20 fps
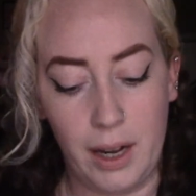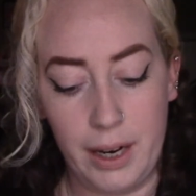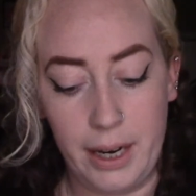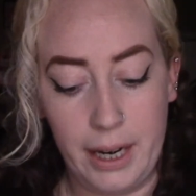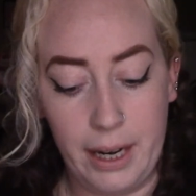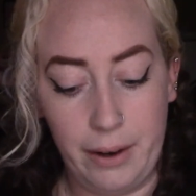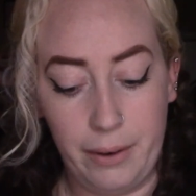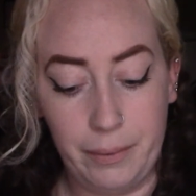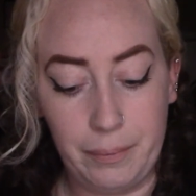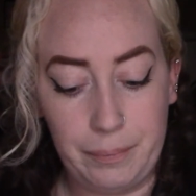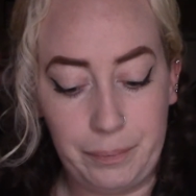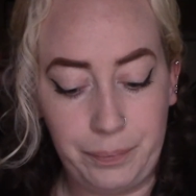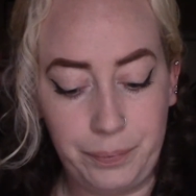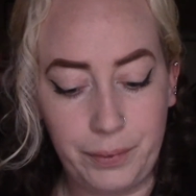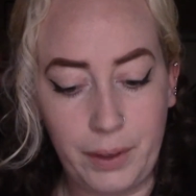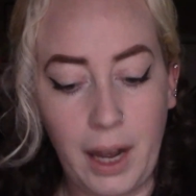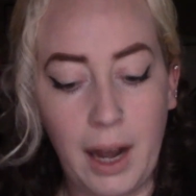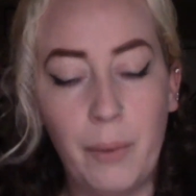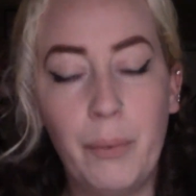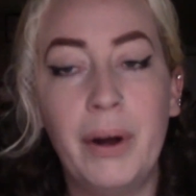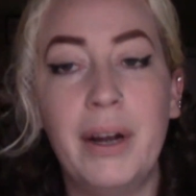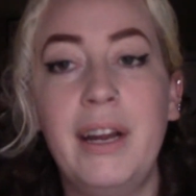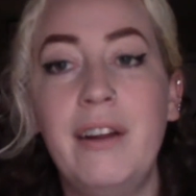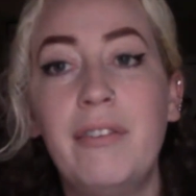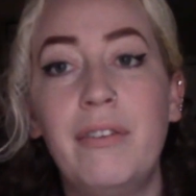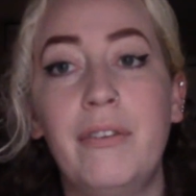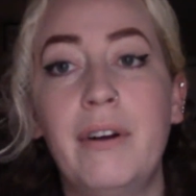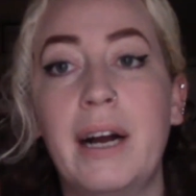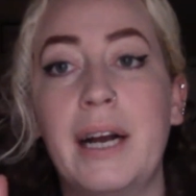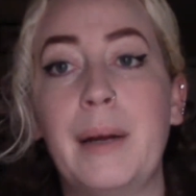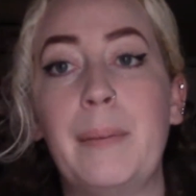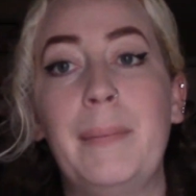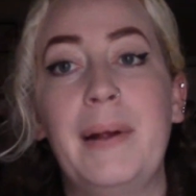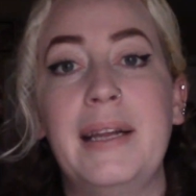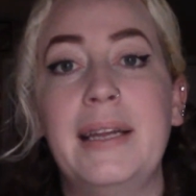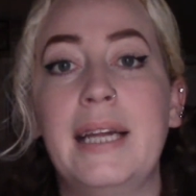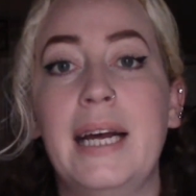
No, I wouldn't even recommend